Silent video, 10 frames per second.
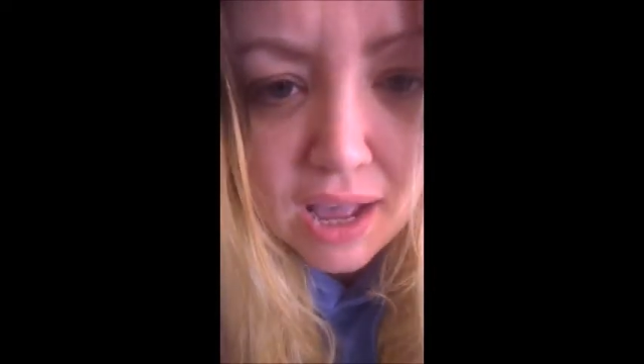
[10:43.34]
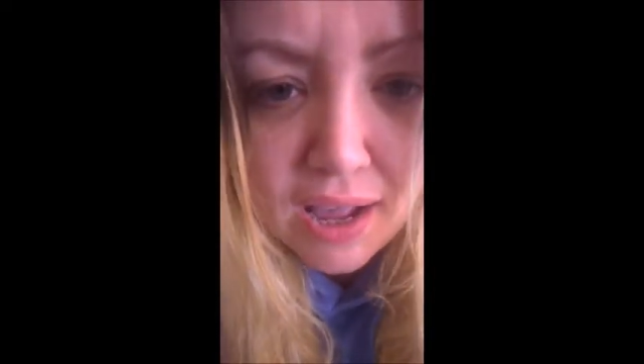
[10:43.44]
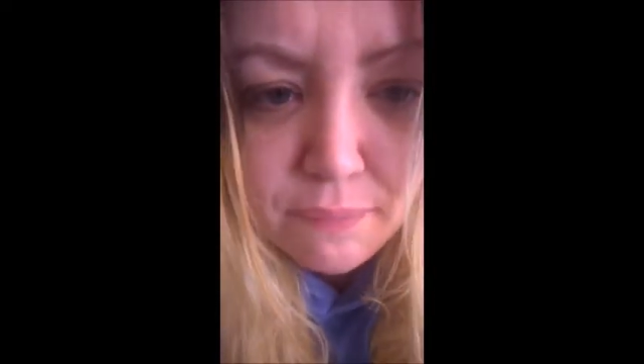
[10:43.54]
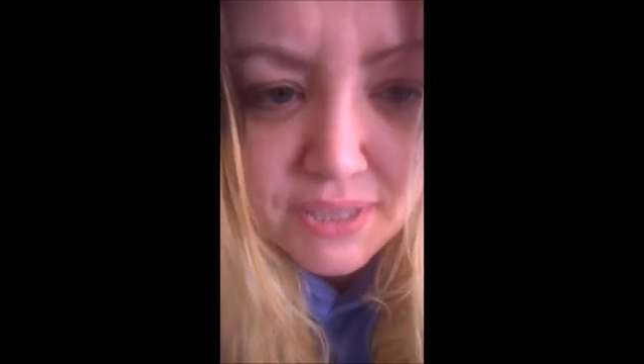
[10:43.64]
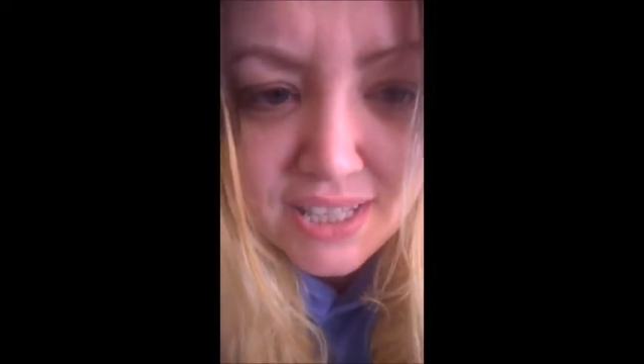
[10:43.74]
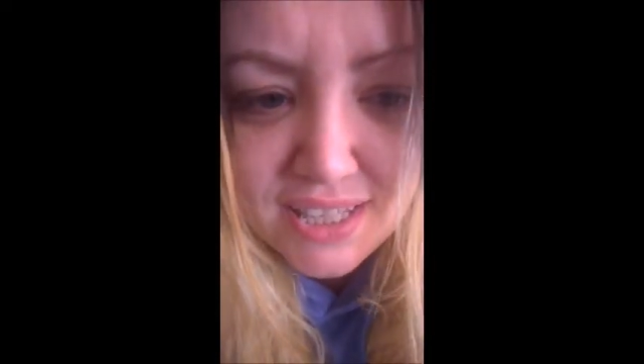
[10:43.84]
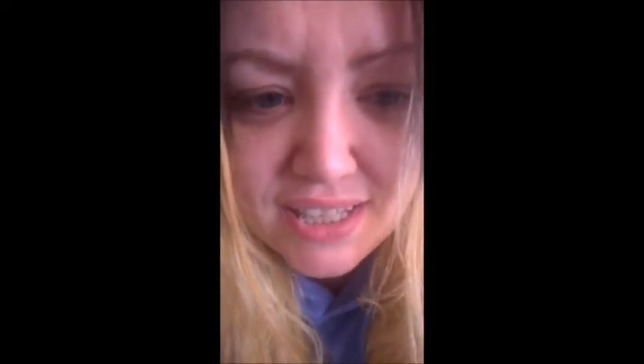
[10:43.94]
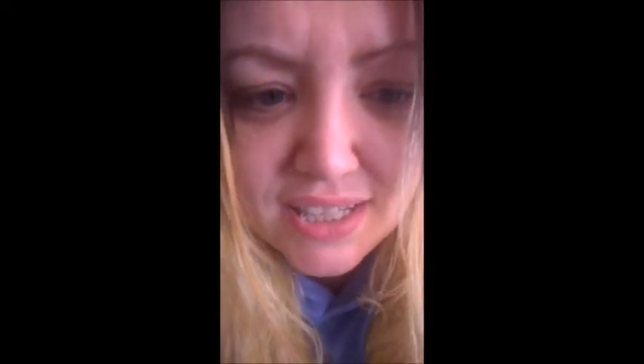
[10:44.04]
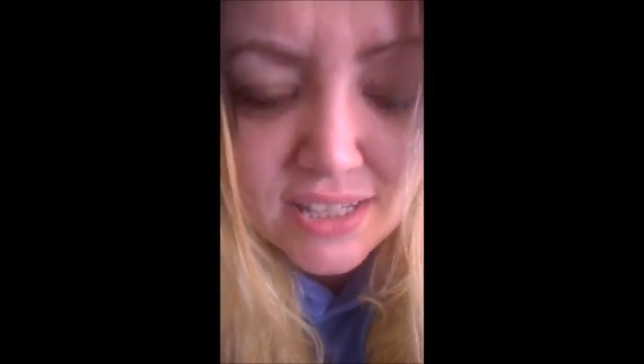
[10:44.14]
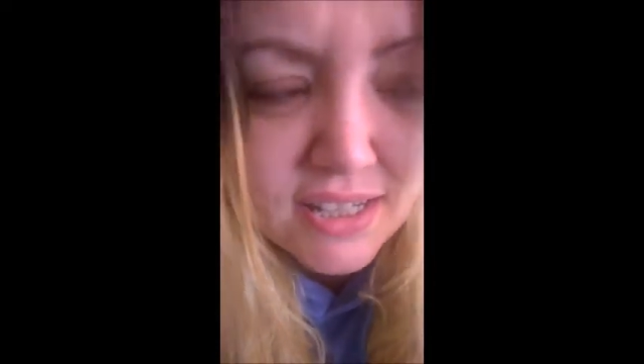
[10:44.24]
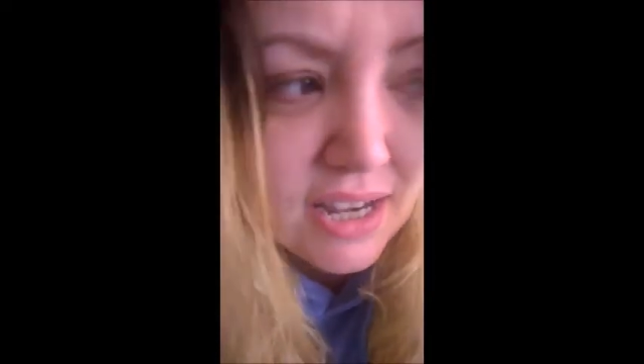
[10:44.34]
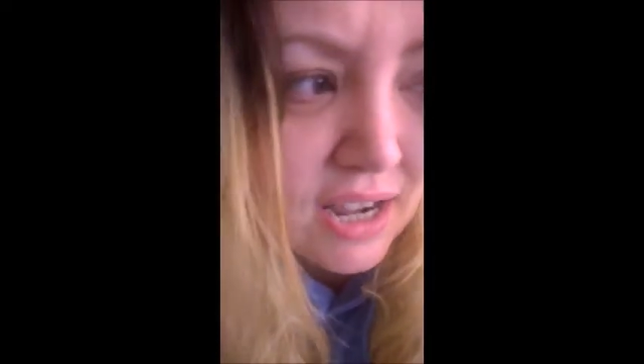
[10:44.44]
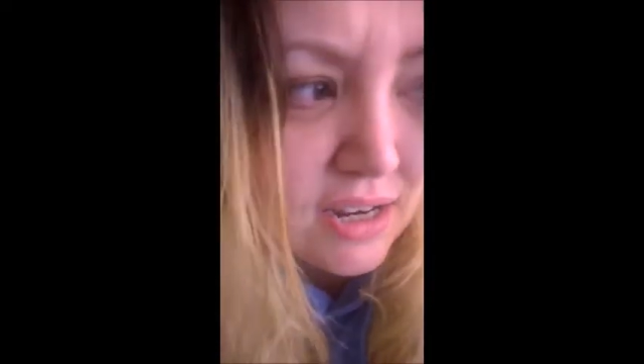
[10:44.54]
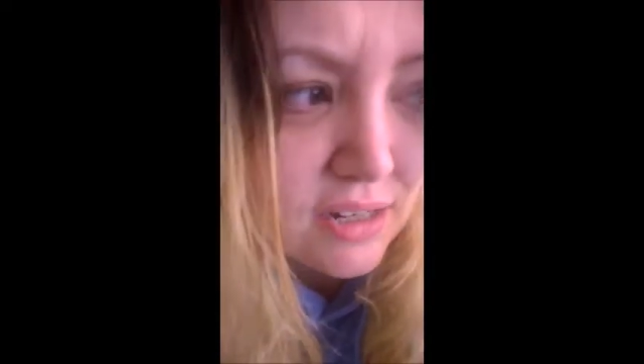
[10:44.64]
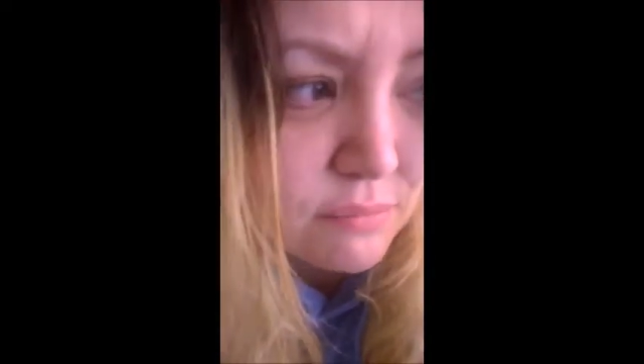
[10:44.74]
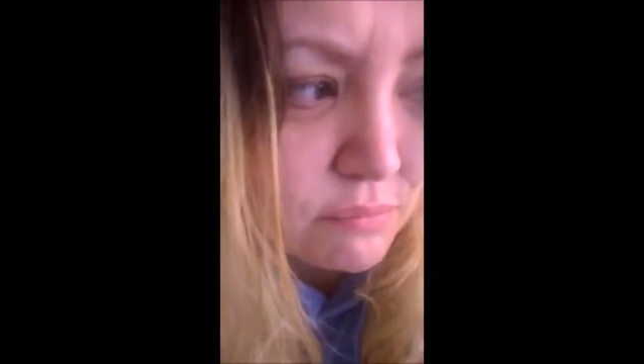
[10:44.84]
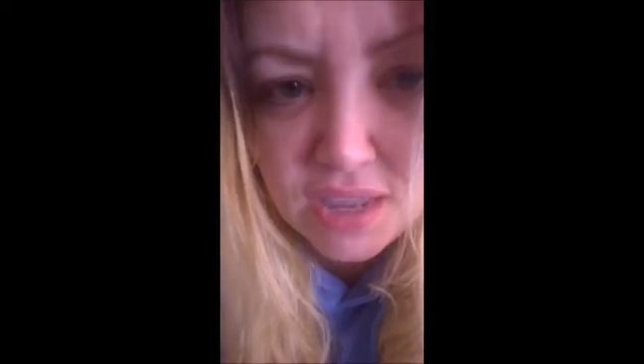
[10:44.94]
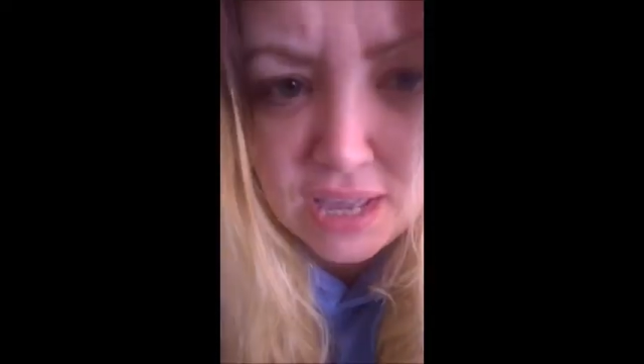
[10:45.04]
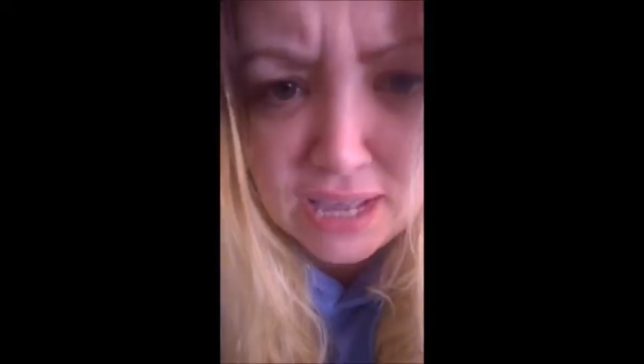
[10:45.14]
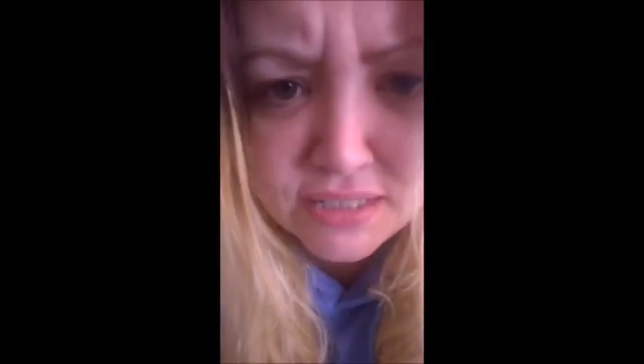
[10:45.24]
Hubby
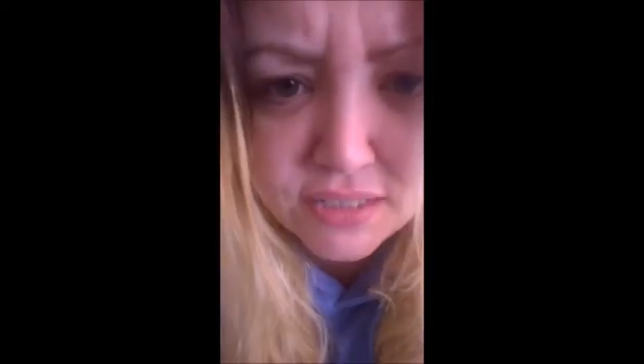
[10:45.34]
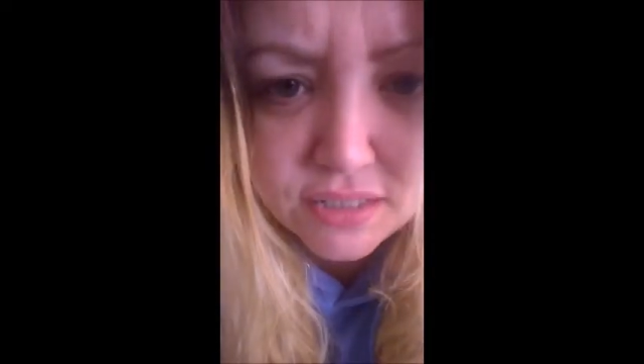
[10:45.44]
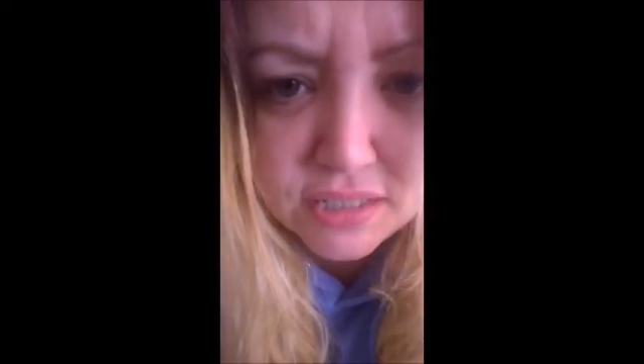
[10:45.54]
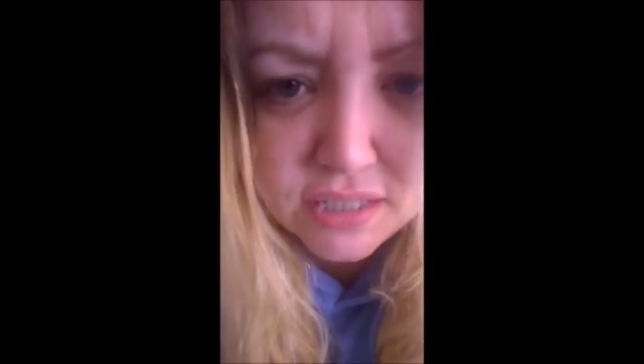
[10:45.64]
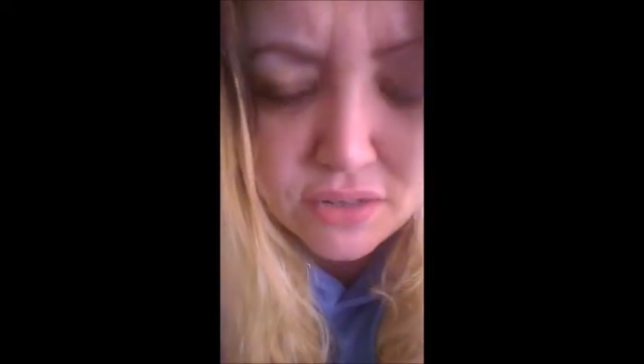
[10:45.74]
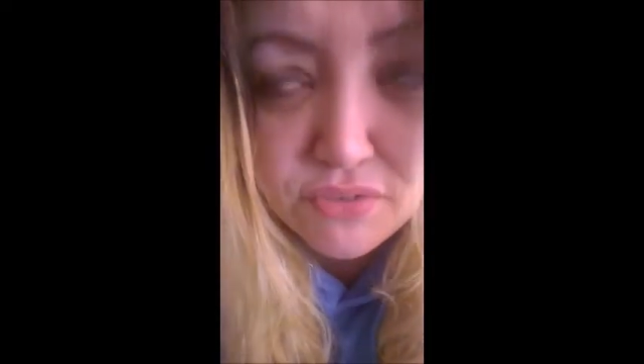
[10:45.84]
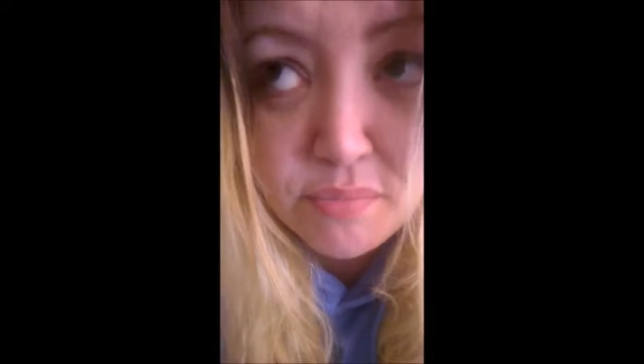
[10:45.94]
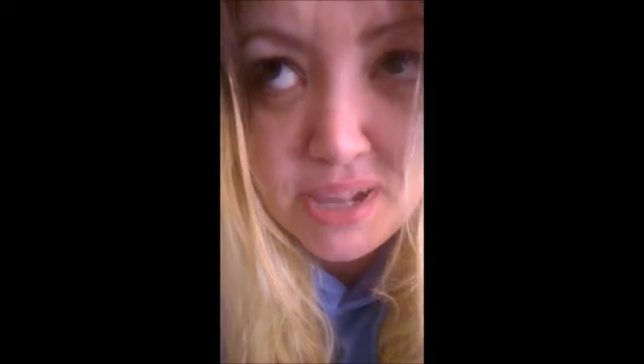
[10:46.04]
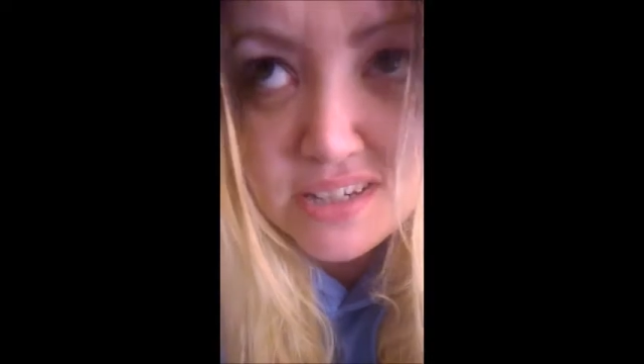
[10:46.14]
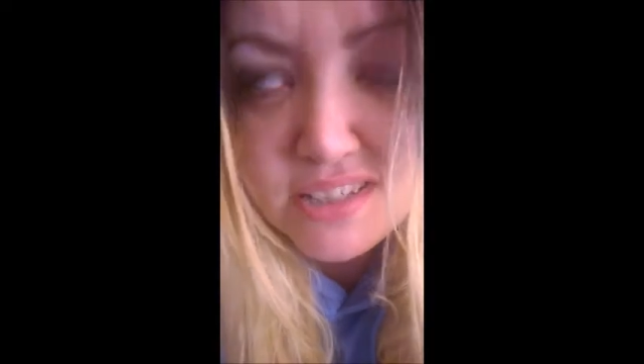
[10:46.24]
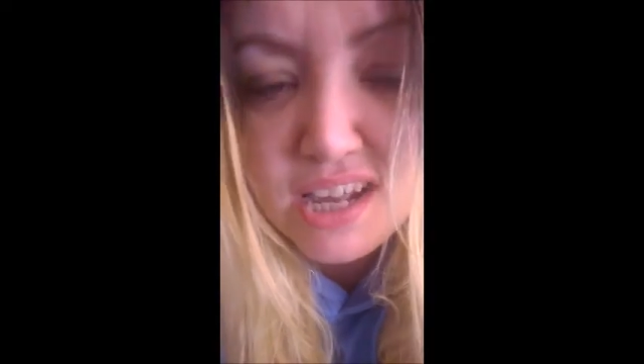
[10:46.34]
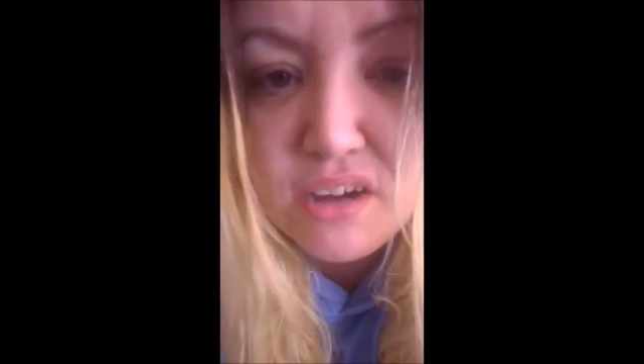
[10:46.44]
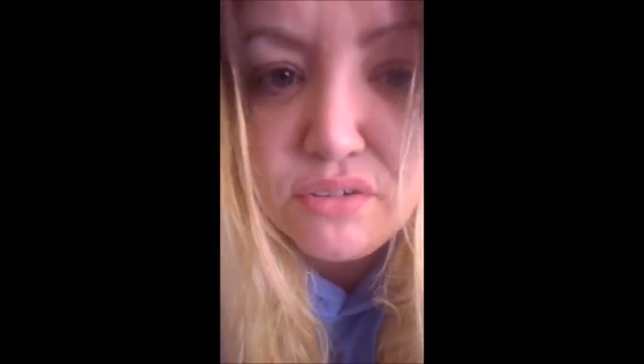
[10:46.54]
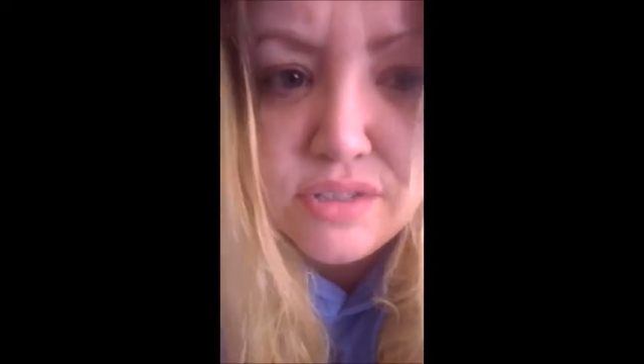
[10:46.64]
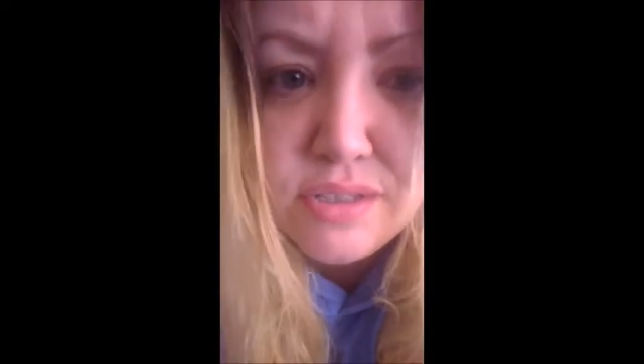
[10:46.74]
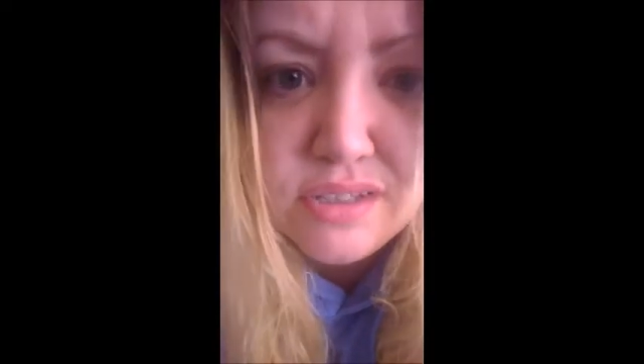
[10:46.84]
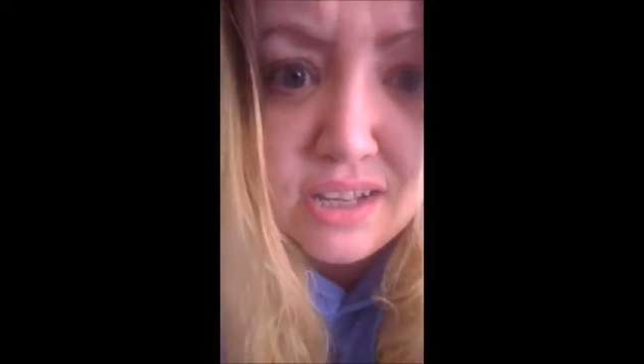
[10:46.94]
had to like run back to the house.